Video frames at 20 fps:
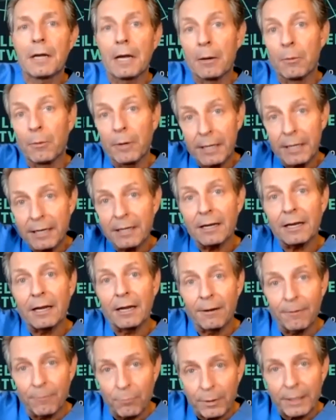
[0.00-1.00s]
and we get
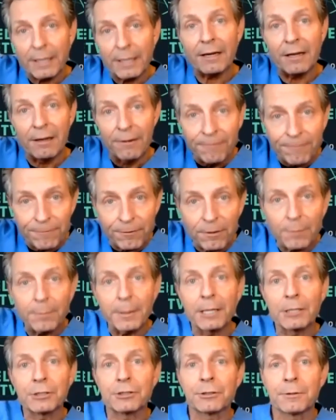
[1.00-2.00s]

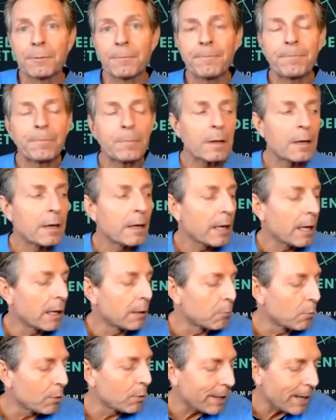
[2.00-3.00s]
inflammation.
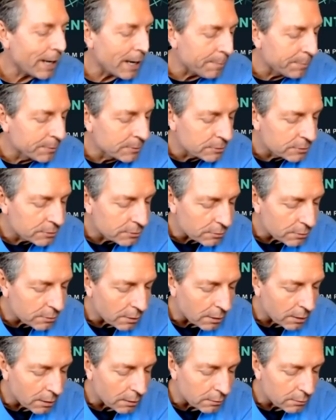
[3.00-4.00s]
And what happens,
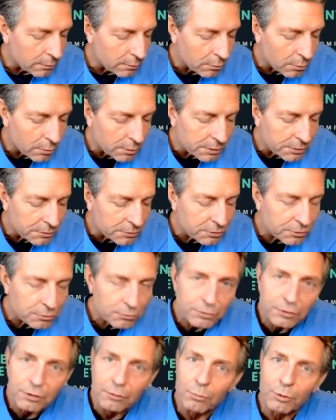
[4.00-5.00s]
Lauren and
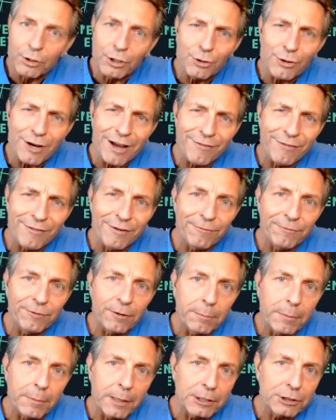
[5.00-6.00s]
Susan, when you have
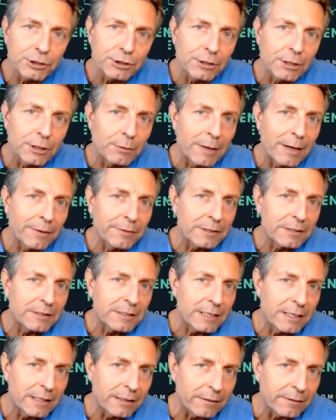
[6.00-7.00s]
inflammation around the
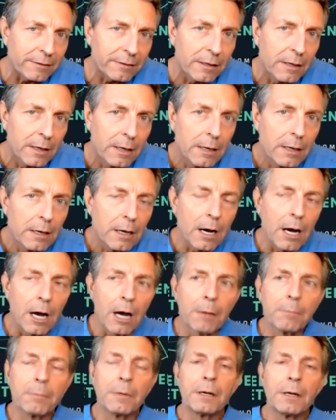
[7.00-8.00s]
teeth,
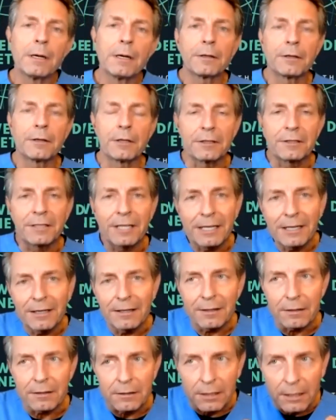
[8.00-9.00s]

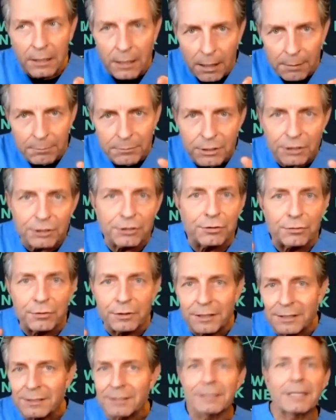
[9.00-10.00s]
the gum tissue
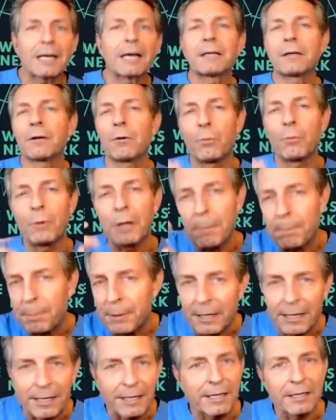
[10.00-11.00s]
gets kind of
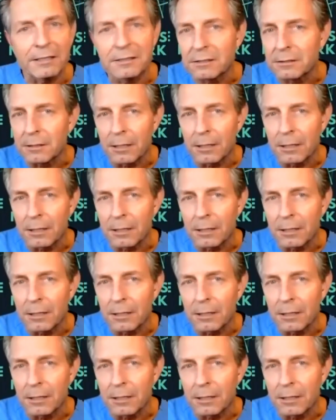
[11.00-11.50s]
weepy. It gets